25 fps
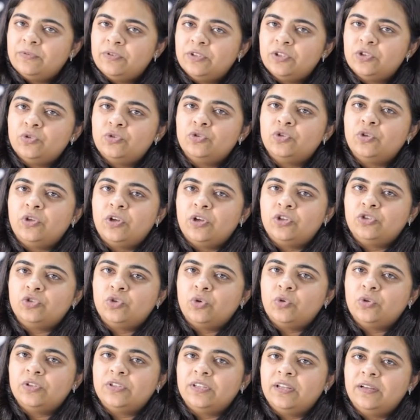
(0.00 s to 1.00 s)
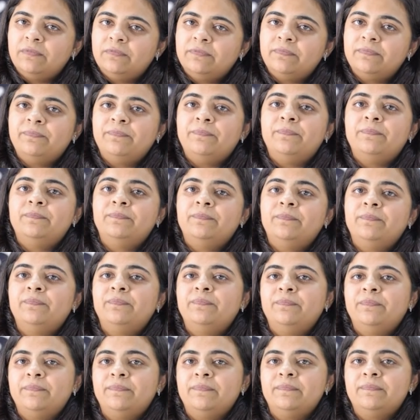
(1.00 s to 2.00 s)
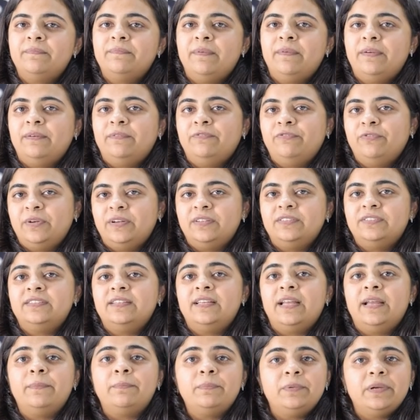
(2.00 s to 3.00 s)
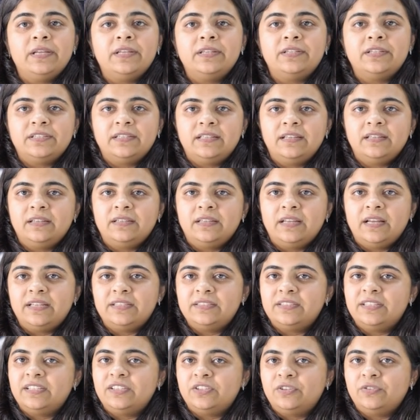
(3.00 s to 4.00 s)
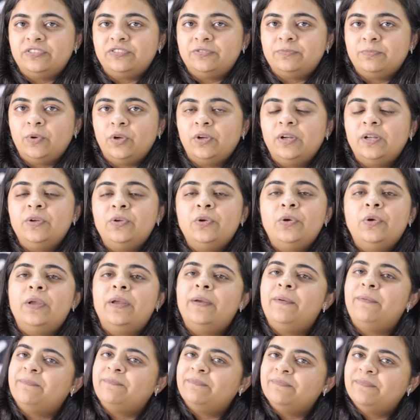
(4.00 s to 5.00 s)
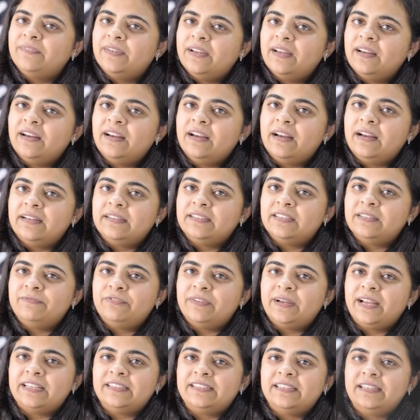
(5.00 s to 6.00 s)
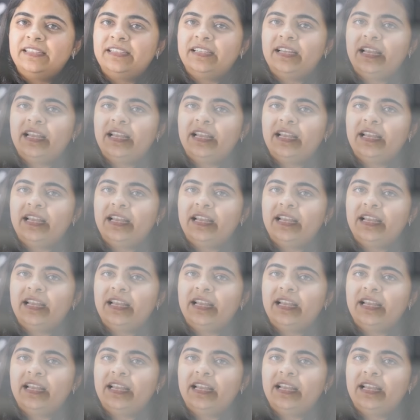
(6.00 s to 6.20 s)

we do to control them? The first step is continuous monitoring. Devices